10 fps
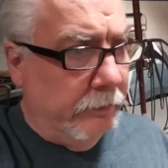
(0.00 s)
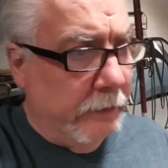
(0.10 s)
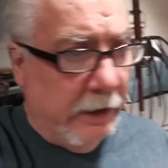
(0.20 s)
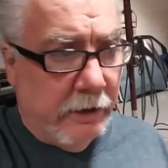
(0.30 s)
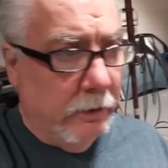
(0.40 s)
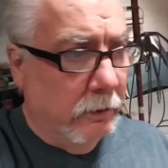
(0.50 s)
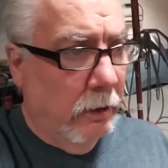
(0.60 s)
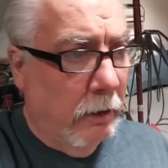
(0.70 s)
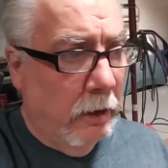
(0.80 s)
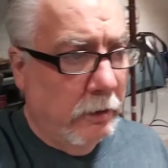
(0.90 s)
Nice little
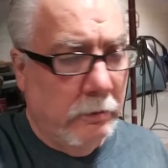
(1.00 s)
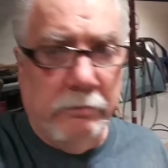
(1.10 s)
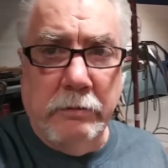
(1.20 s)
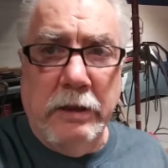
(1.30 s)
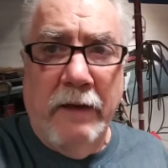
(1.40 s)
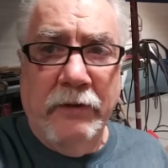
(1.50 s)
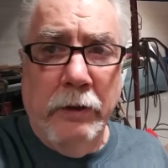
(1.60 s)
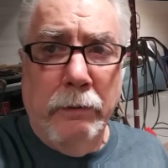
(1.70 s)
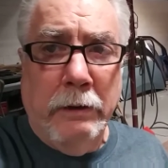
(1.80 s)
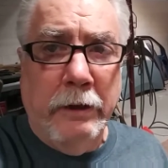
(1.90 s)
car, not
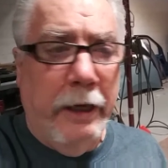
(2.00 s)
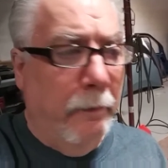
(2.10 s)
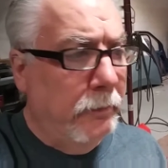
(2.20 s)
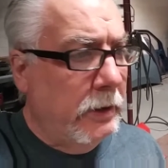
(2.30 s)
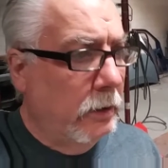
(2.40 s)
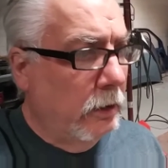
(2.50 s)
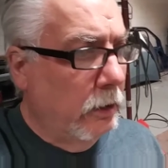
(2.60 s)
very well kept.